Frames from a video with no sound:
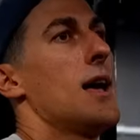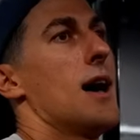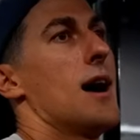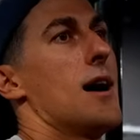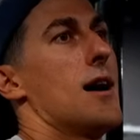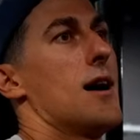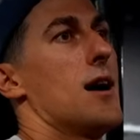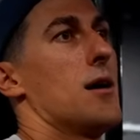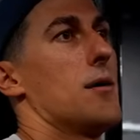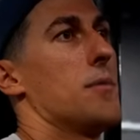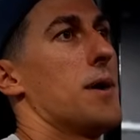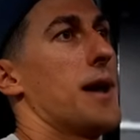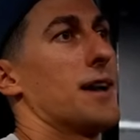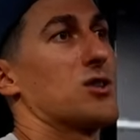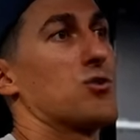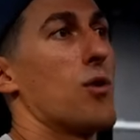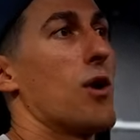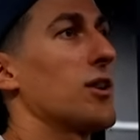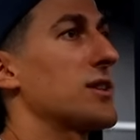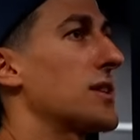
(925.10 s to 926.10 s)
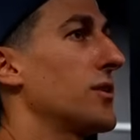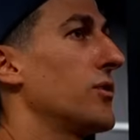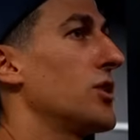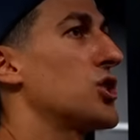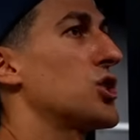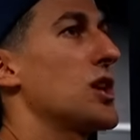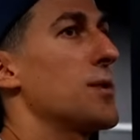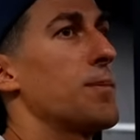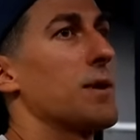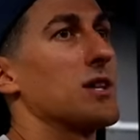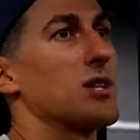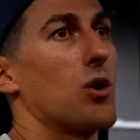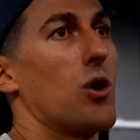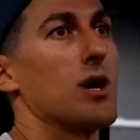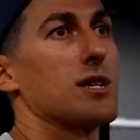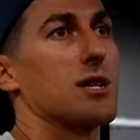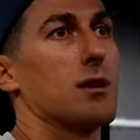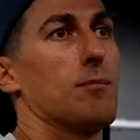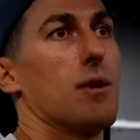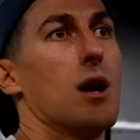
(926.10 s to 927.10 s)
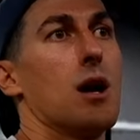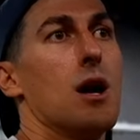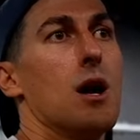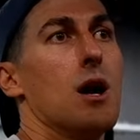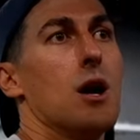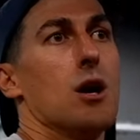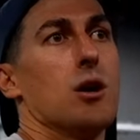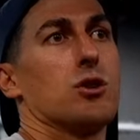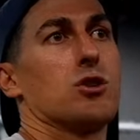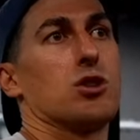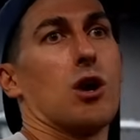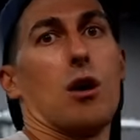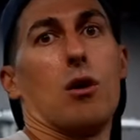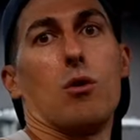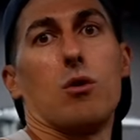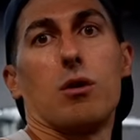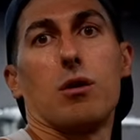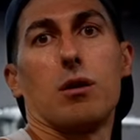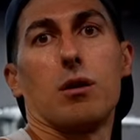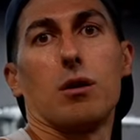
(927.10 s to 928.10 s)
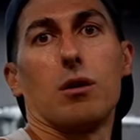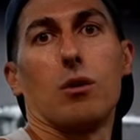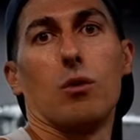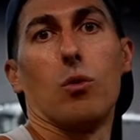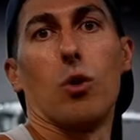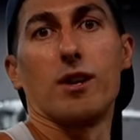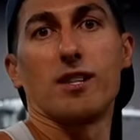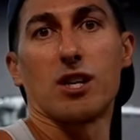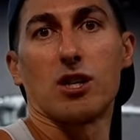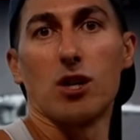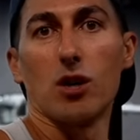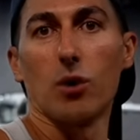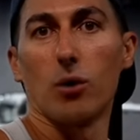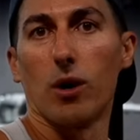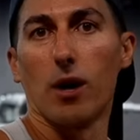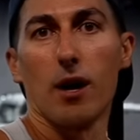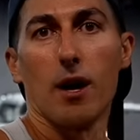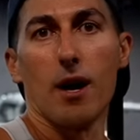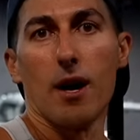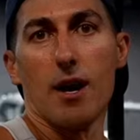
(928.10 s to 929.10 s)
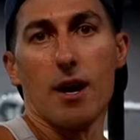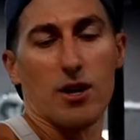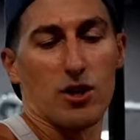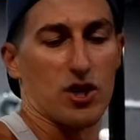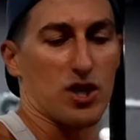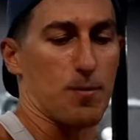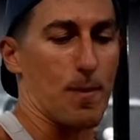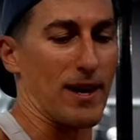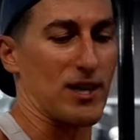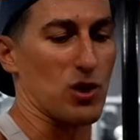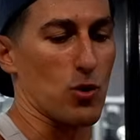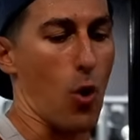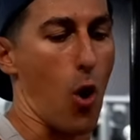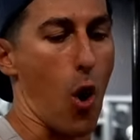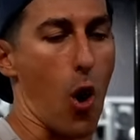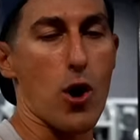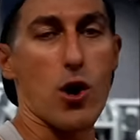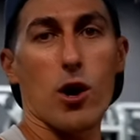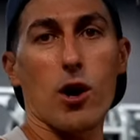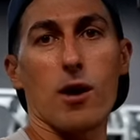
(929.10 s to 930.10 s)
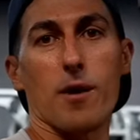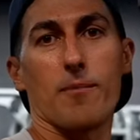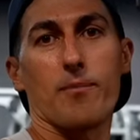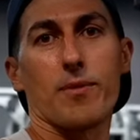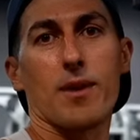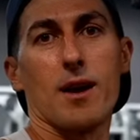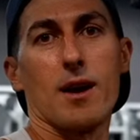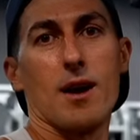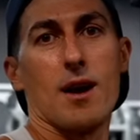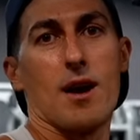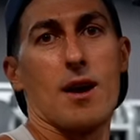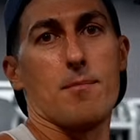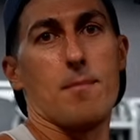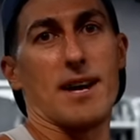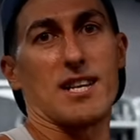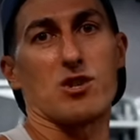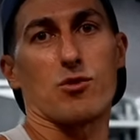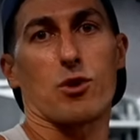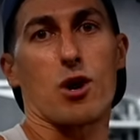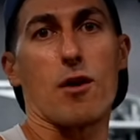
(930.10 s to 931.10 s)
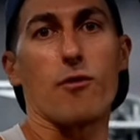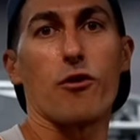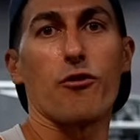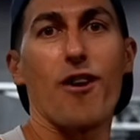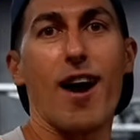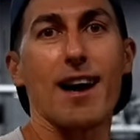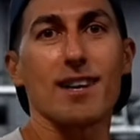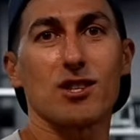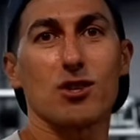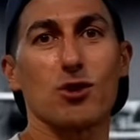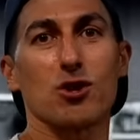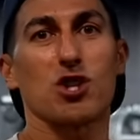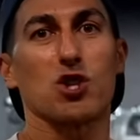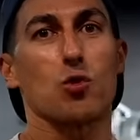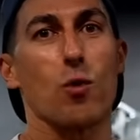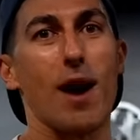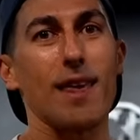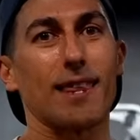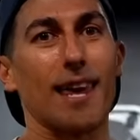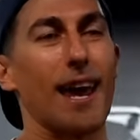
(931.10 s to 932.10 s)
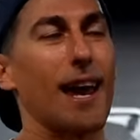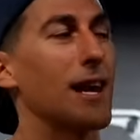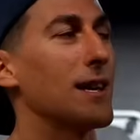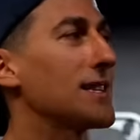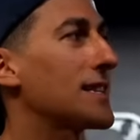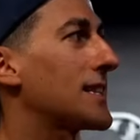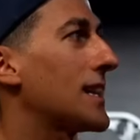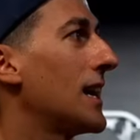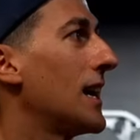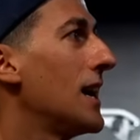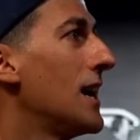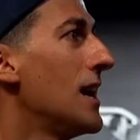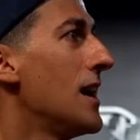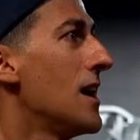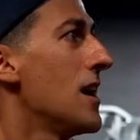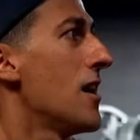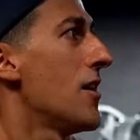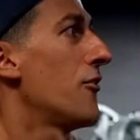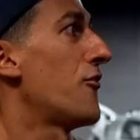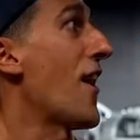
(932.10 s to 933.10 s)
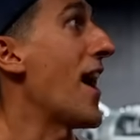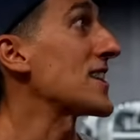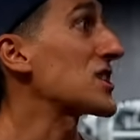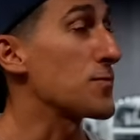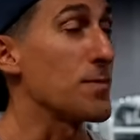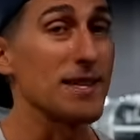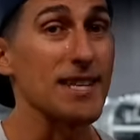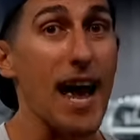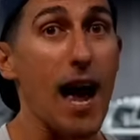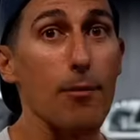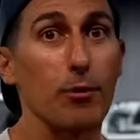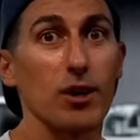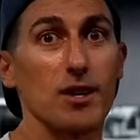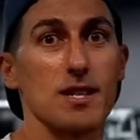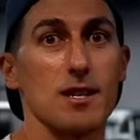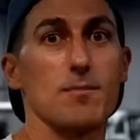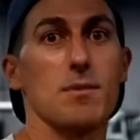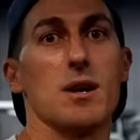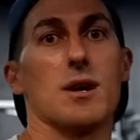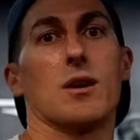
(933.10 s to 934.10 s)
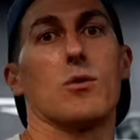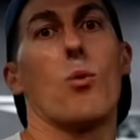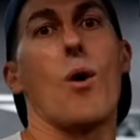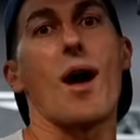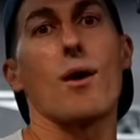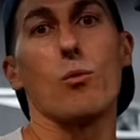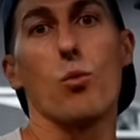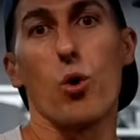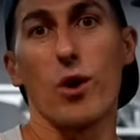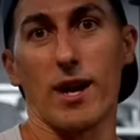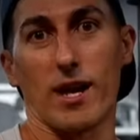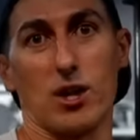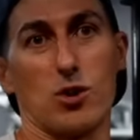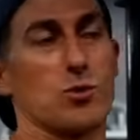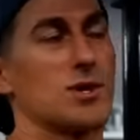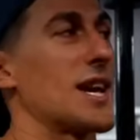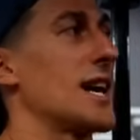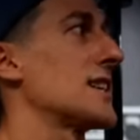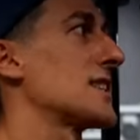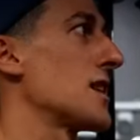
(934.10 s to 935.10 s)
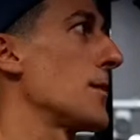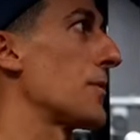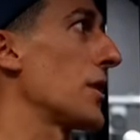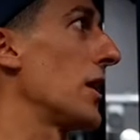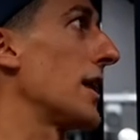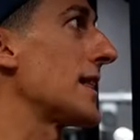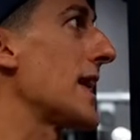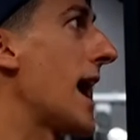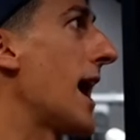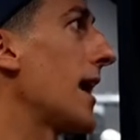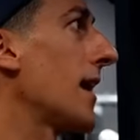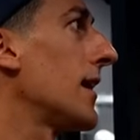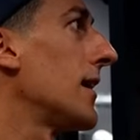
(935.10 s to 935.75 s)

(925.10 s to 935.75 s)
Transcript: Um, it's relatively cheap and it's awesome. So what does it do? Just makes you harder, makes you recover faster, strength gains, faster metabolism. Why wouldn't you take something like that?